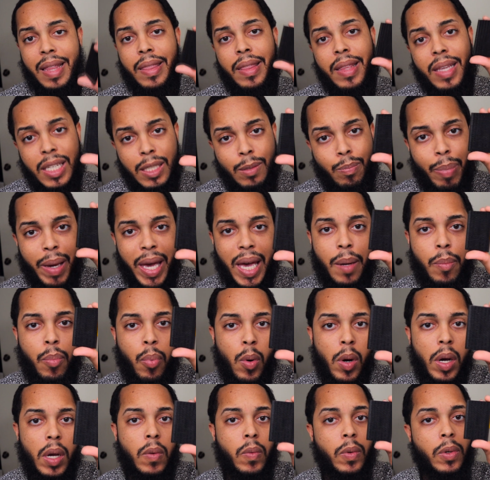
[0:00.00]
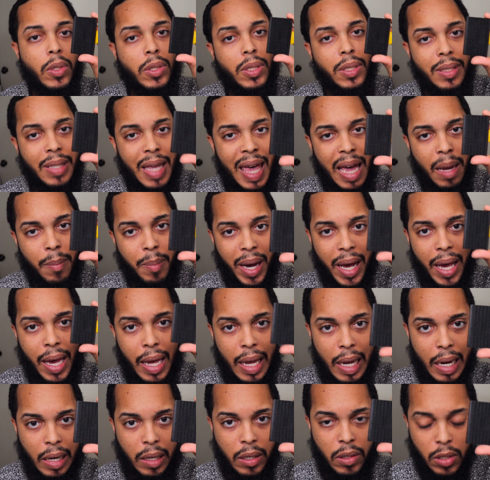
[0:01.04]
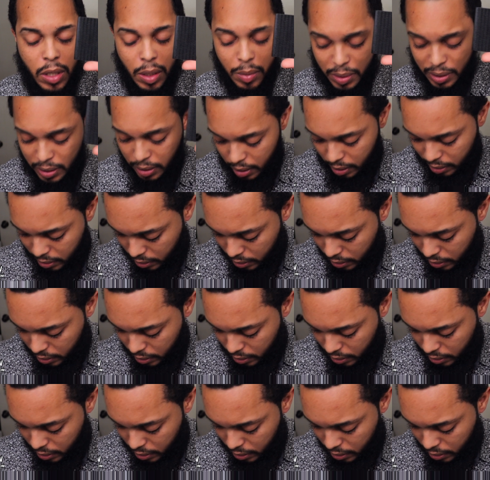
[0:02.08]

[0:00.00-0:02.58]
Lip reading: this bad boy will snag my hair, you know what I'm saying?